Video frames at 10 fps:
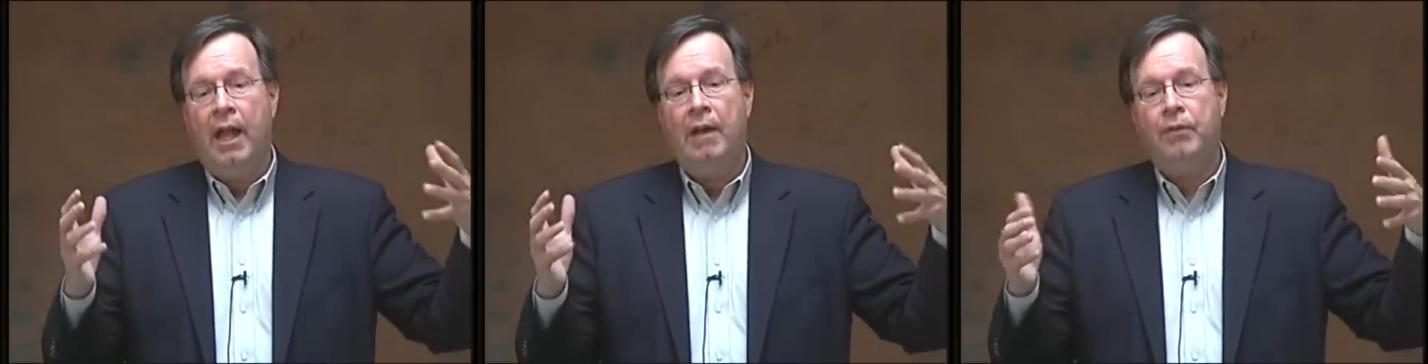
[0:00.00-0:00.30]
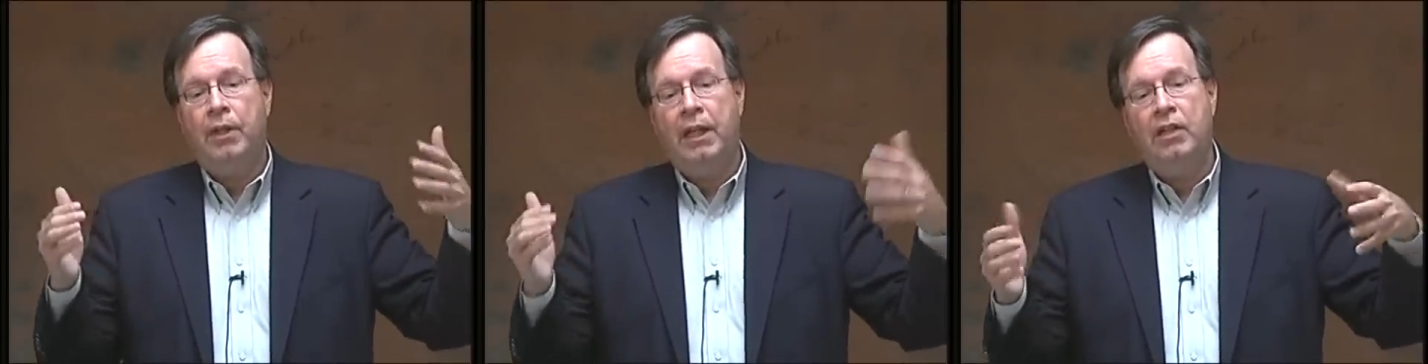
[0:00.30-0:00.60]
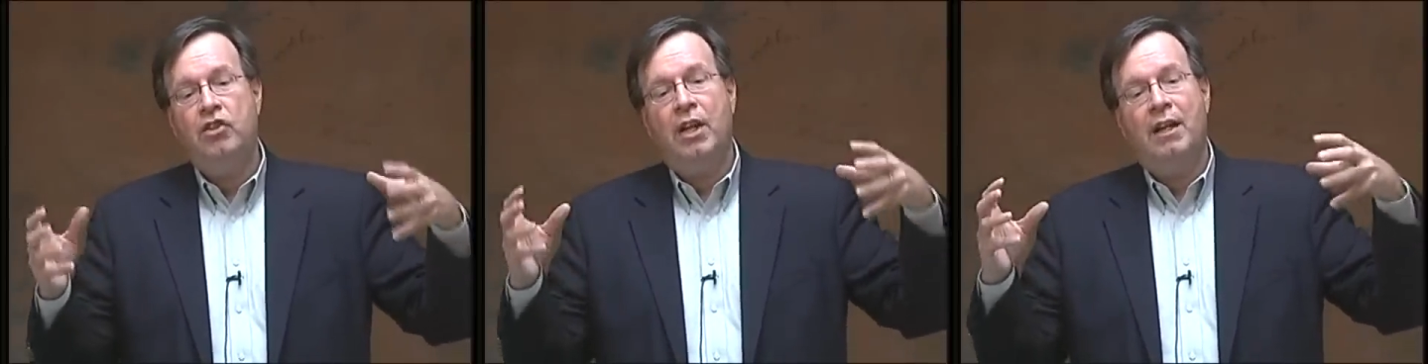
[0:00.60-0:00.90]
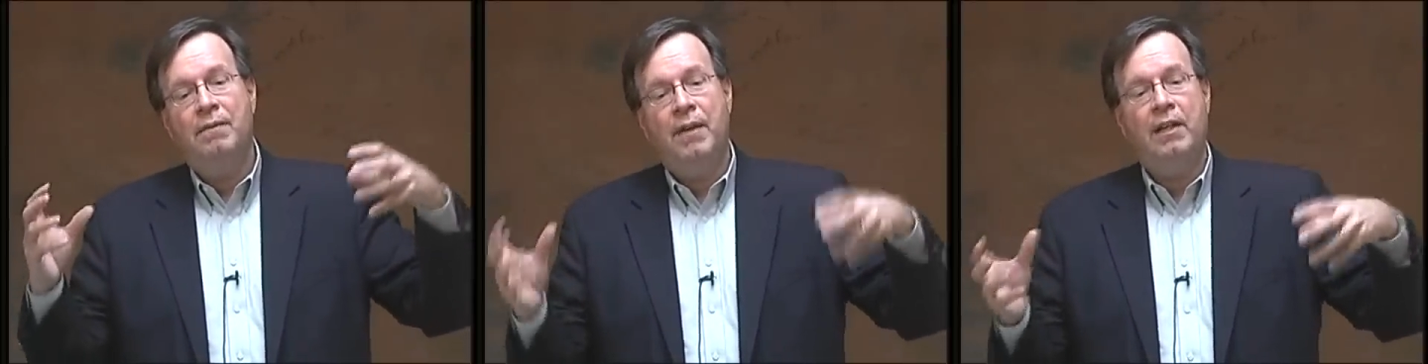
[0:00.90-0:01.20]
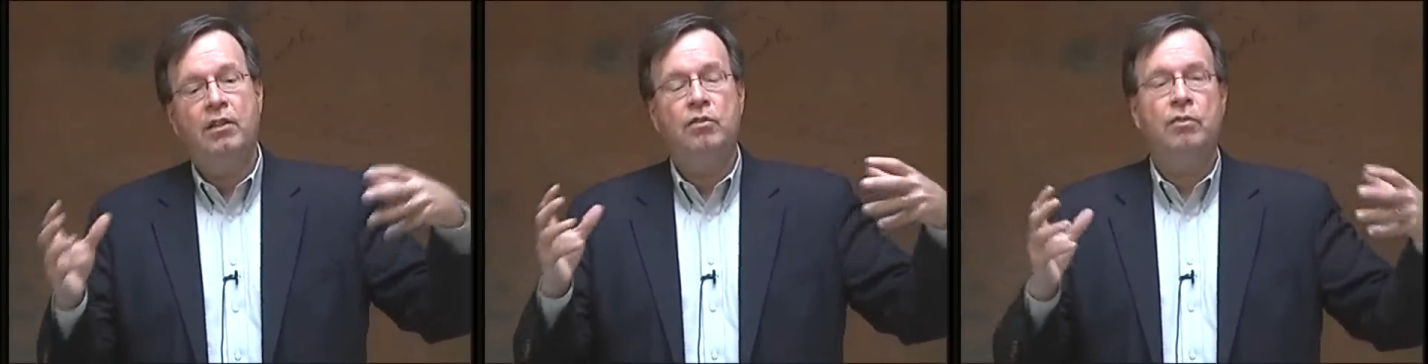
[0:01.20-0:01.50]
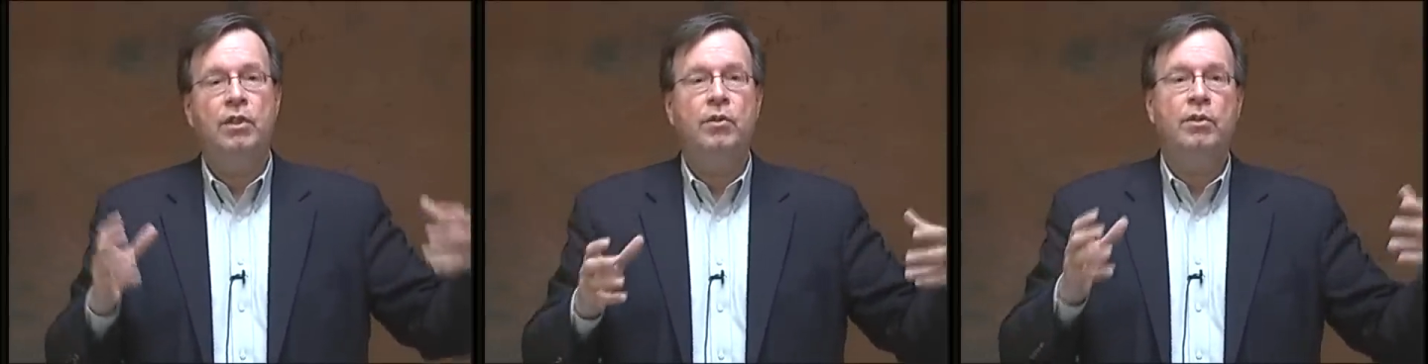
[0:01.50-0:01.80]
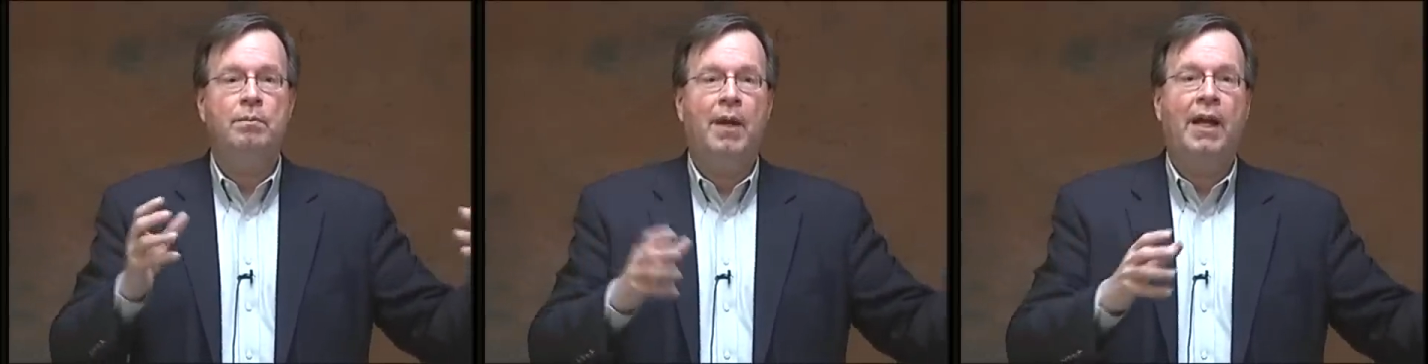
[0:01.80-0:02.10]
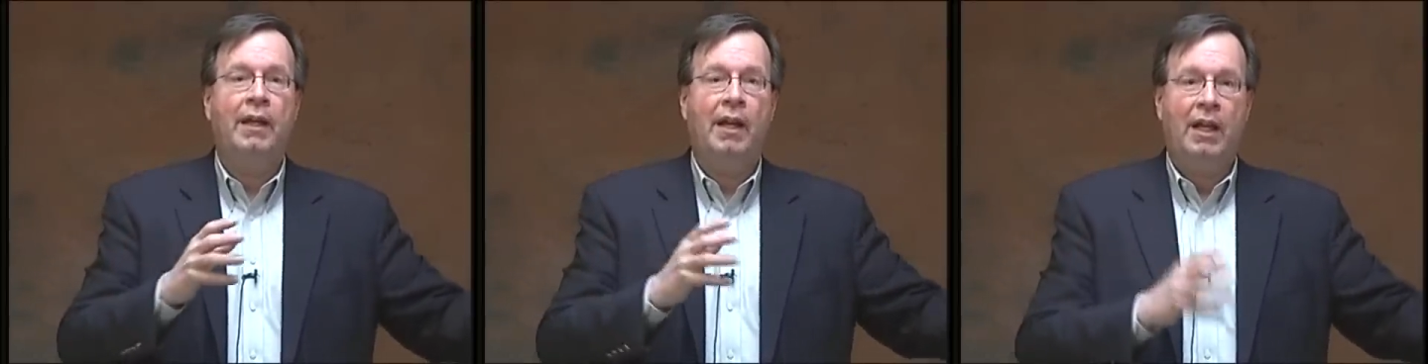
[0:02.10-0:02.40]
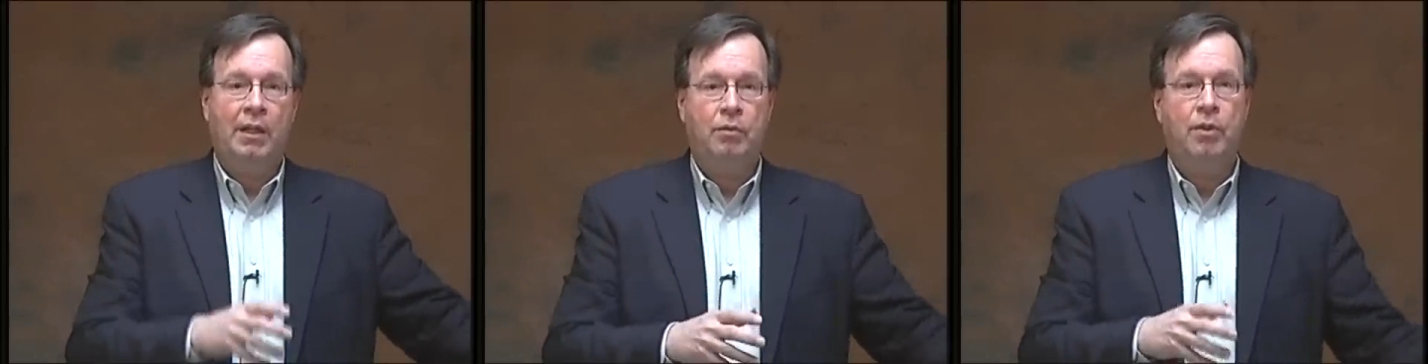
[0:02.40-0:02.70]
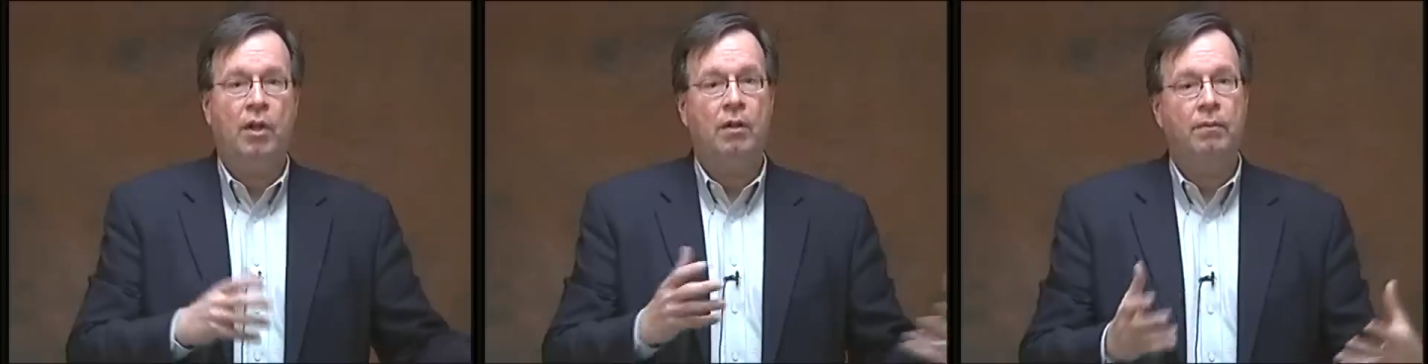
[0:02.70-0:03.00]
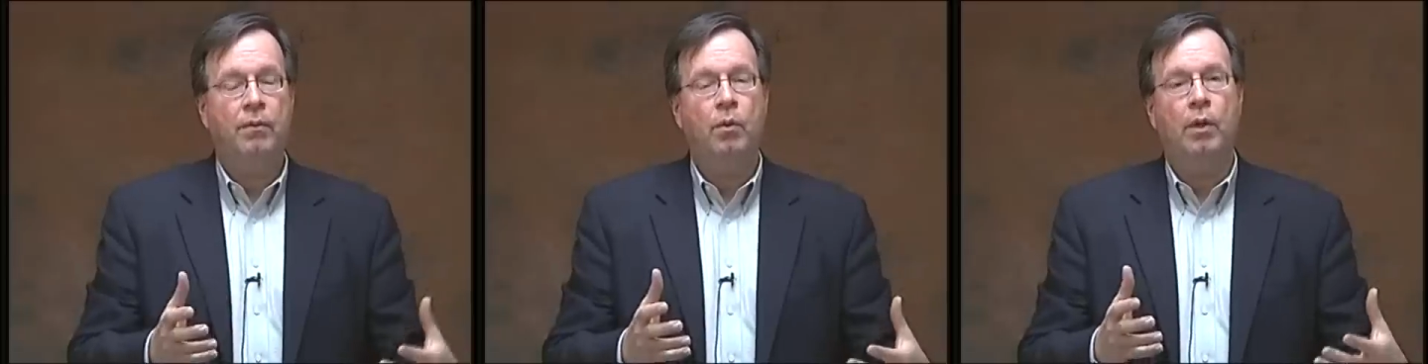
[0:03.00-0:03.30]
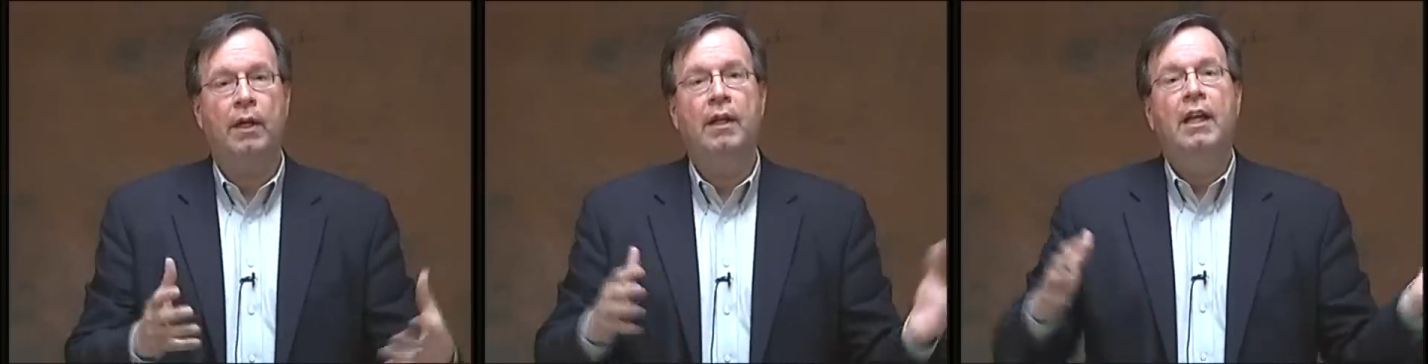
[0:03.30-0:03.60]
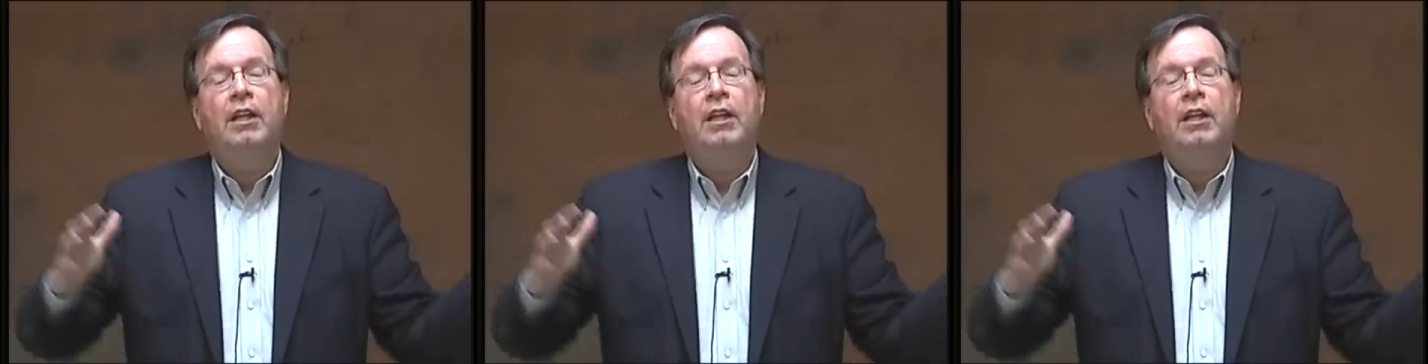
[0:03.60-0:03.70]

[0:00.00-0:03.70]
after each event is reduced by a $100 floor,